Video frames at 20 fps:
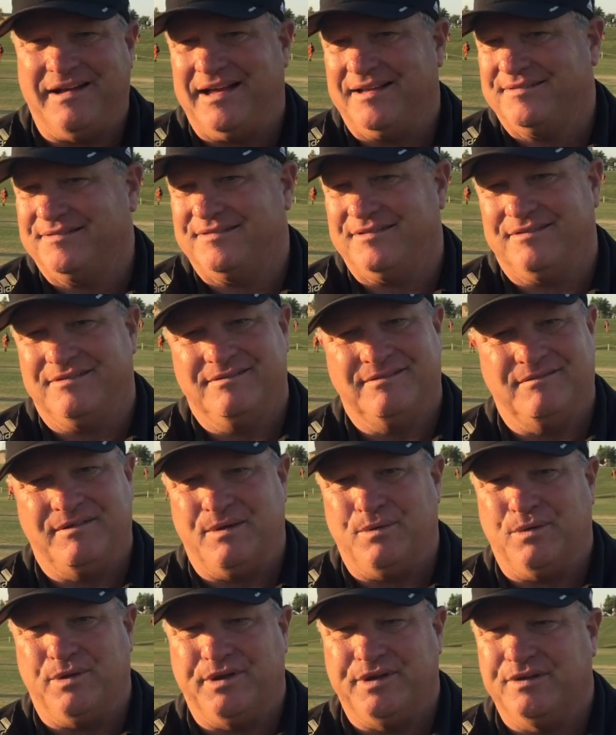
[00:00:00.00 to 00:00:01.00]
faster.
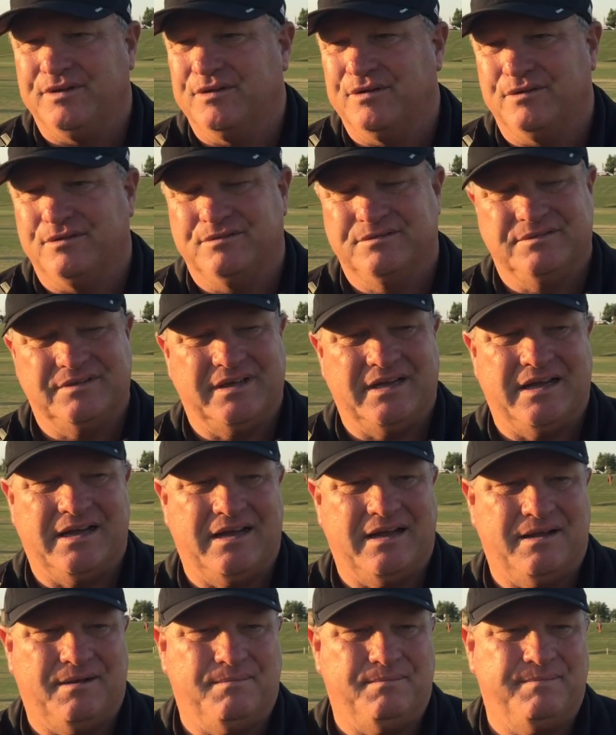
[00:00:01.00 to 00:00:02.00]
We really do.
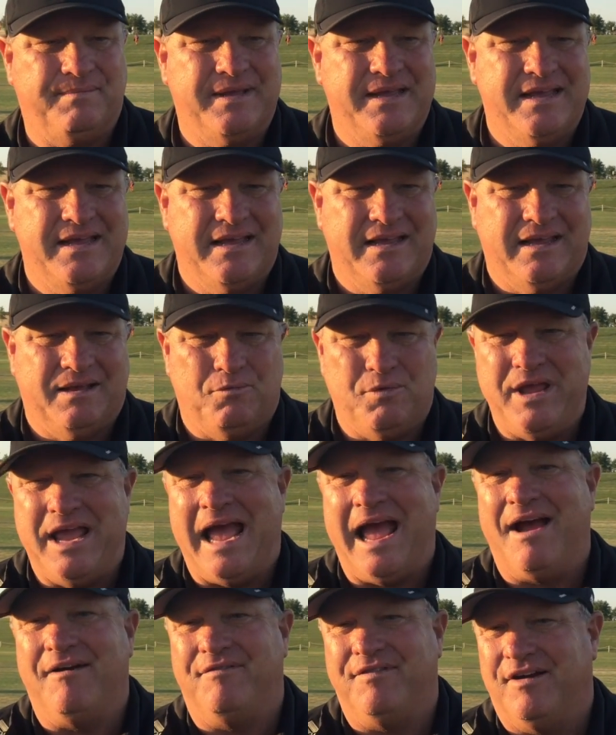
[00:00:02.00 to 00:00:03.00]
We
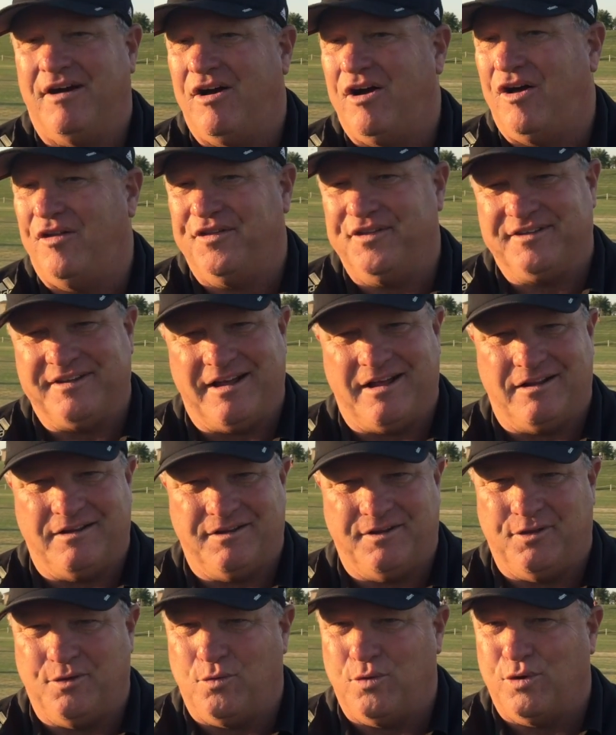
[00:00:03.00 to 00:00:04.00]
have all the
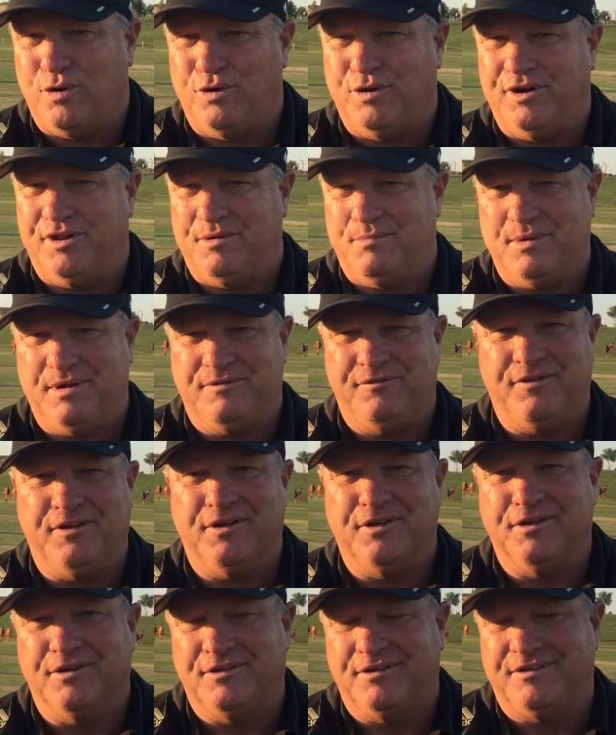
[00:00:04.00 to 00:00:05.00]
talent in the world in the
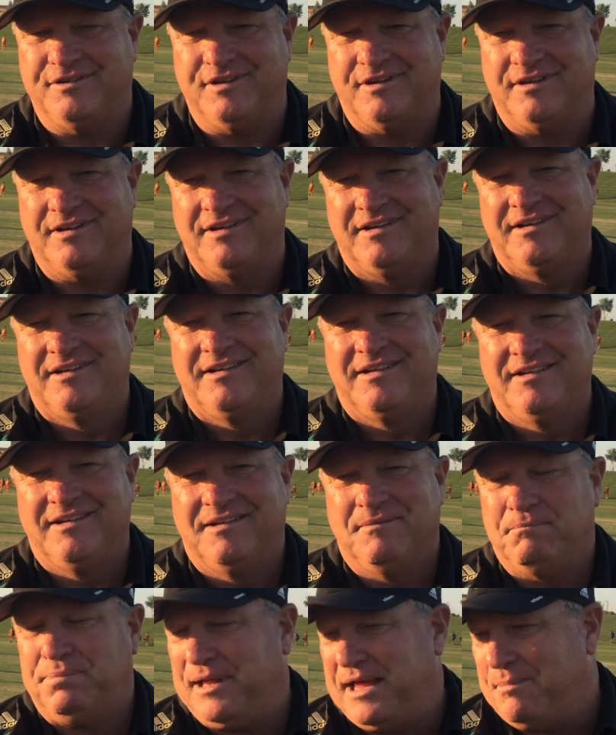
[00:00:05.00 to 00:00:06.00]
midfield to
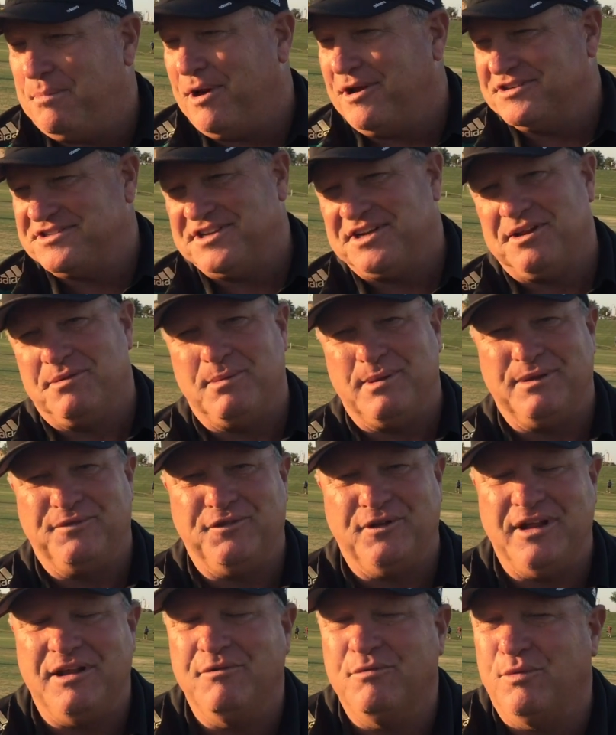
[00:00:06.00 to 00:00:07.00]
play balls into the
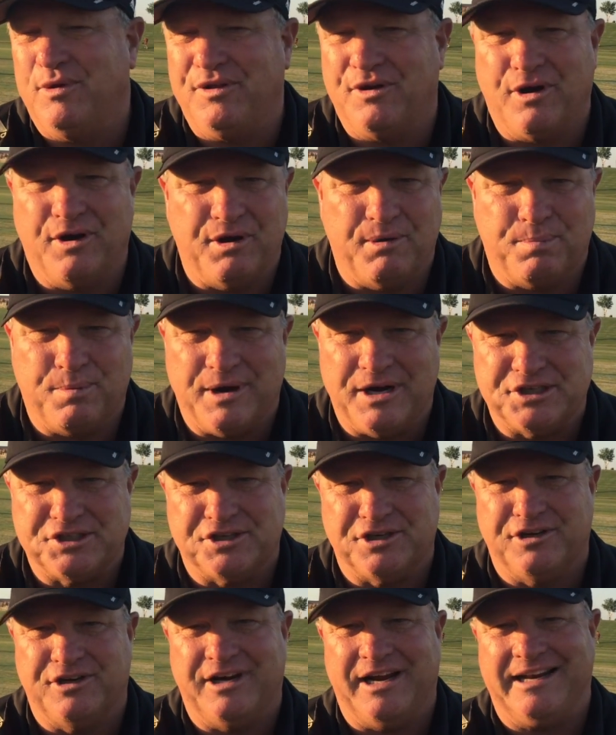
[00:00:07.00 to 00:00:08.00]
midfield, even when they're under
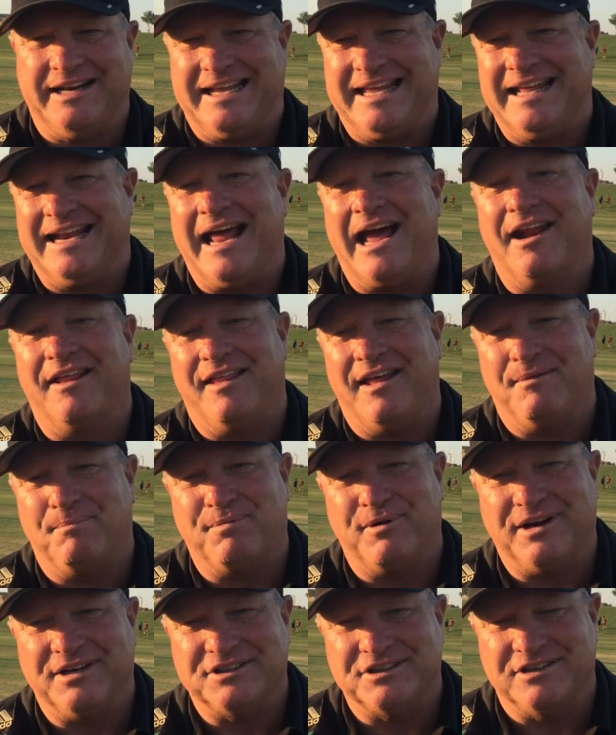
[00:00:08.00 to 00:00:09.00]
pressure, and to get out of
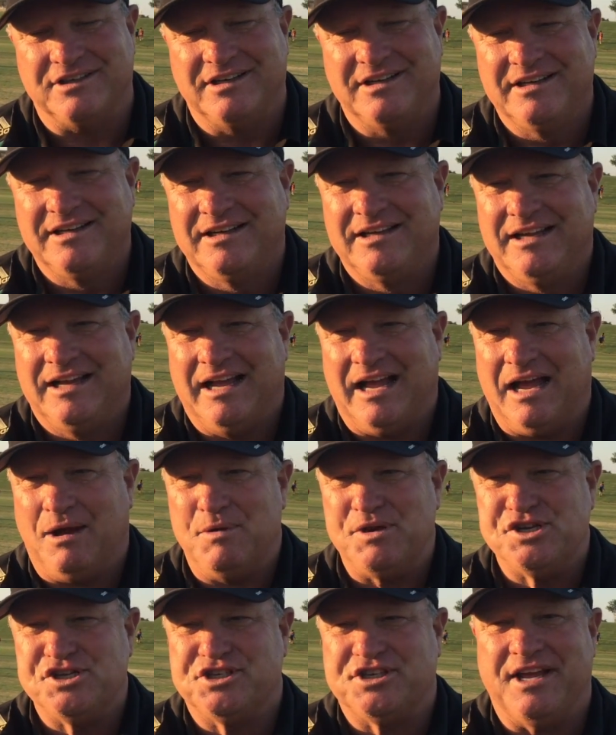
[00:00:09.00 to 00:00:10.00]
that pressure.
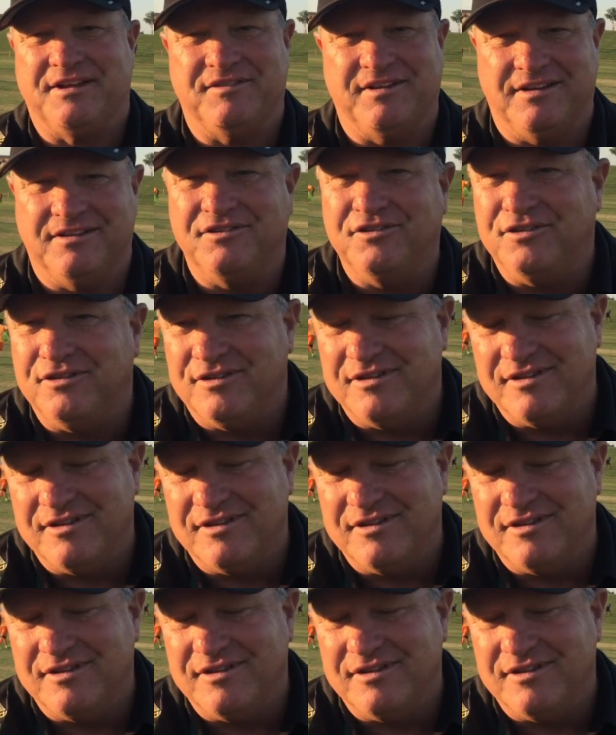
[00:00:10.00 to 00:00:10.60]
We just have to